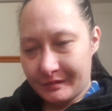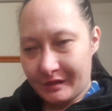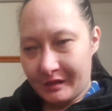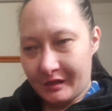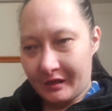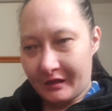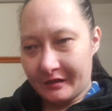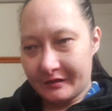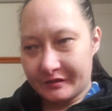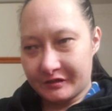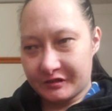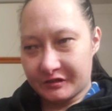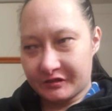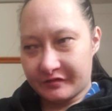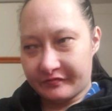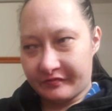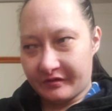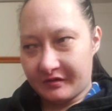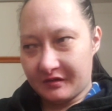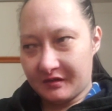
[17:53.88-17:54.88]
yeah, it's just
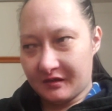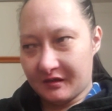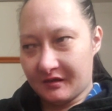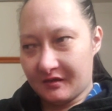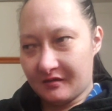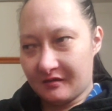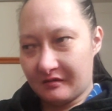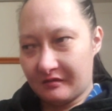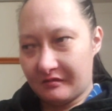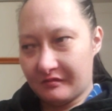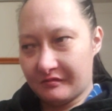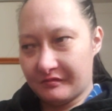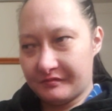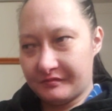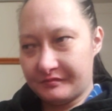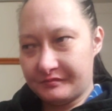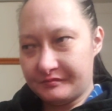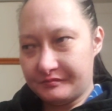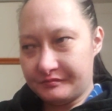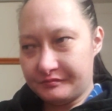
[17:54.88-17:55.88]
funny how
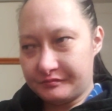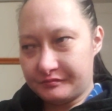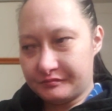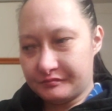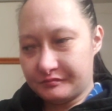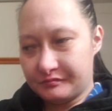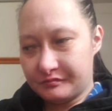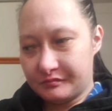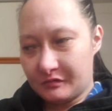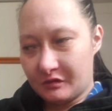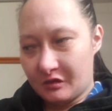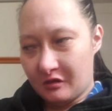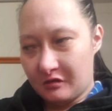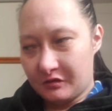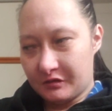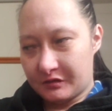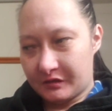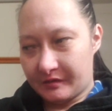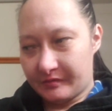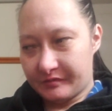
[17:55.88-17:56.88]

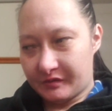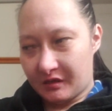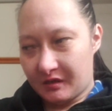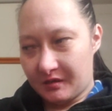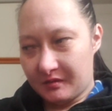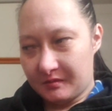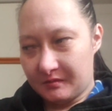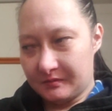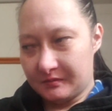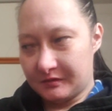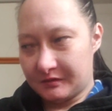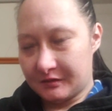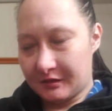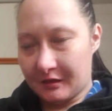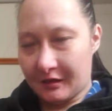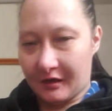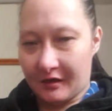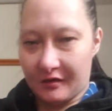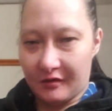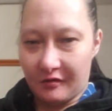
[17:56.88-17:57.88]
sometimes
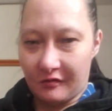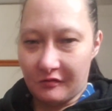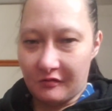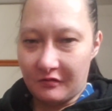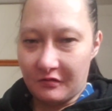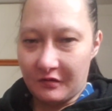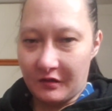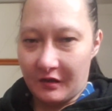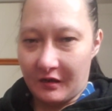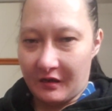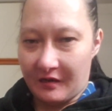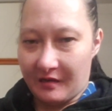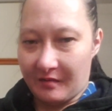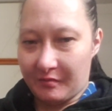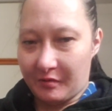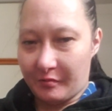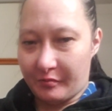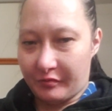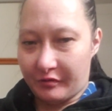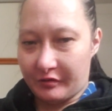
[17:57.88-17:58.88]
like I know that I'm
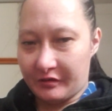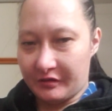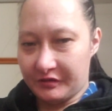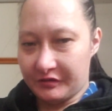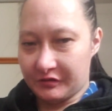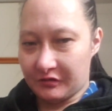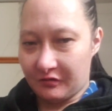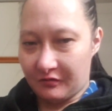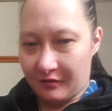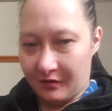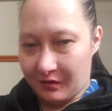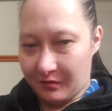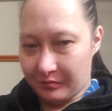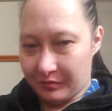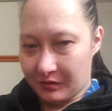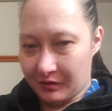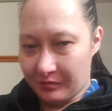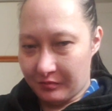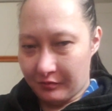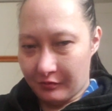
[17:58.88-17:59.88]
important to a lot of
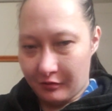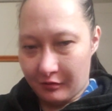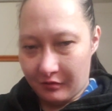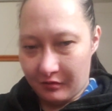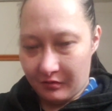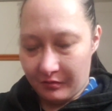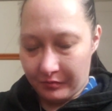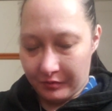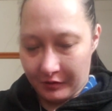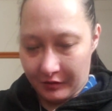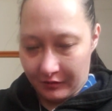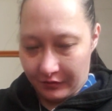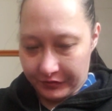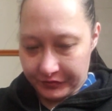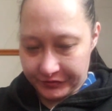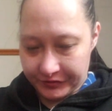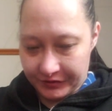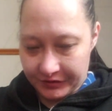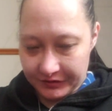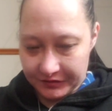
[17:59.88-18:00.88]
people, but
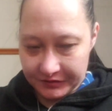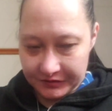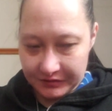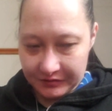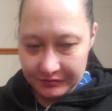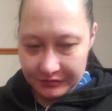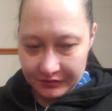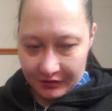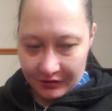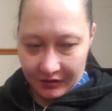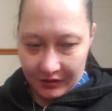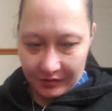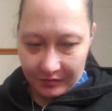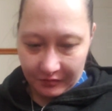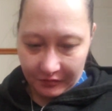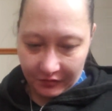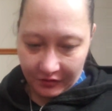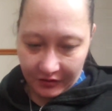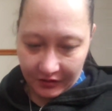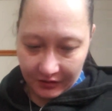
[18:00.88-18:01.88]
also at the same
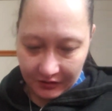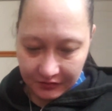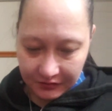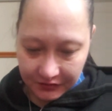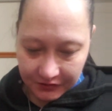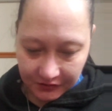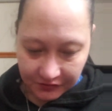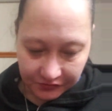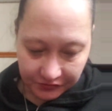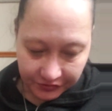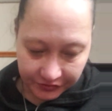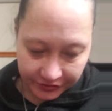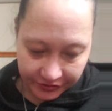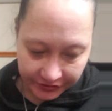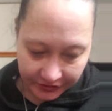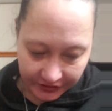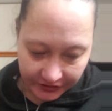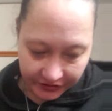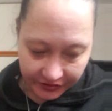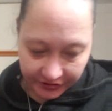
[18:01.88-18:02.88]
time like to
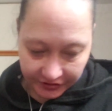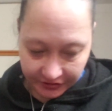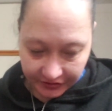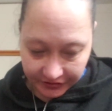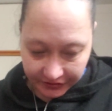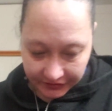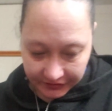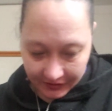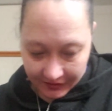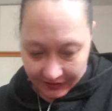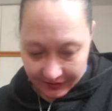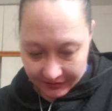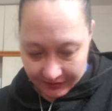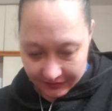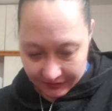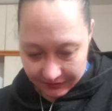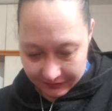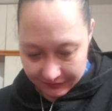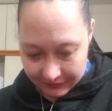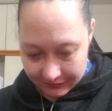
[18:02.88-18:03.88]
strangers that I
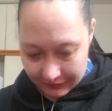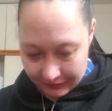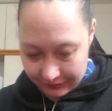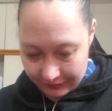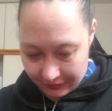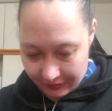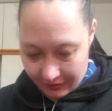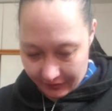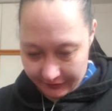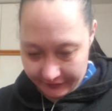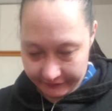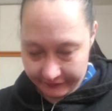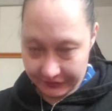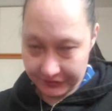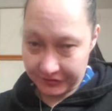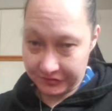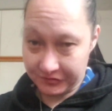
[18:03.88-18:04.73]
didn't like they're not even